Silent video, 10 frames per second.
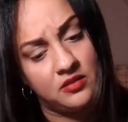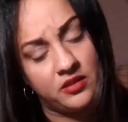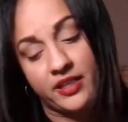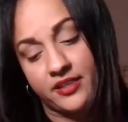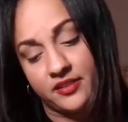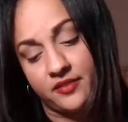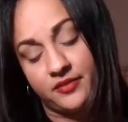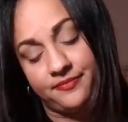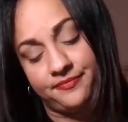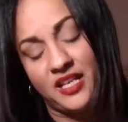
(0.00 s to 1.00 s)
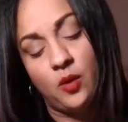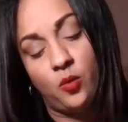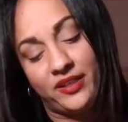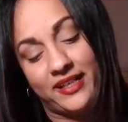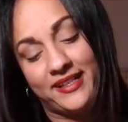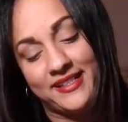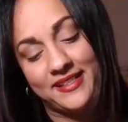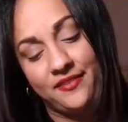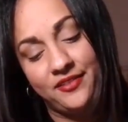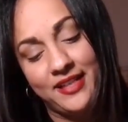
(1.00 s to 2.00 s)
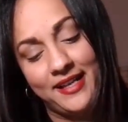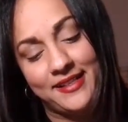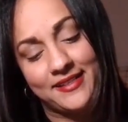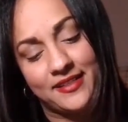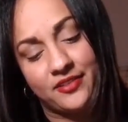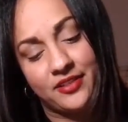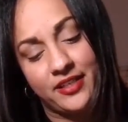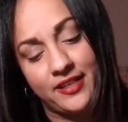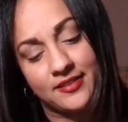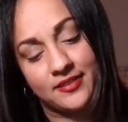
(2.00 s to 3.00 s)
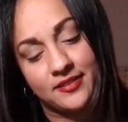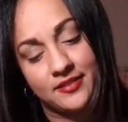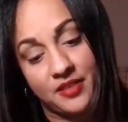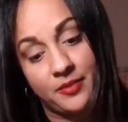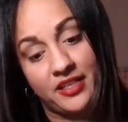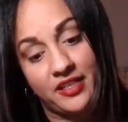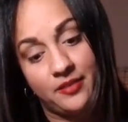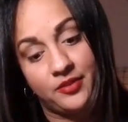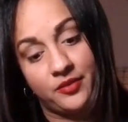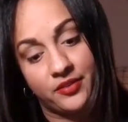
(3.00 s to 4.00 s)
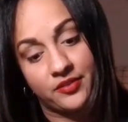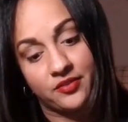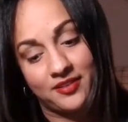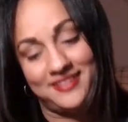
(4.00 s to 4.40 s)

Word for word: 97. Not 197, 97. Yes. Maybe I am doing this wrong.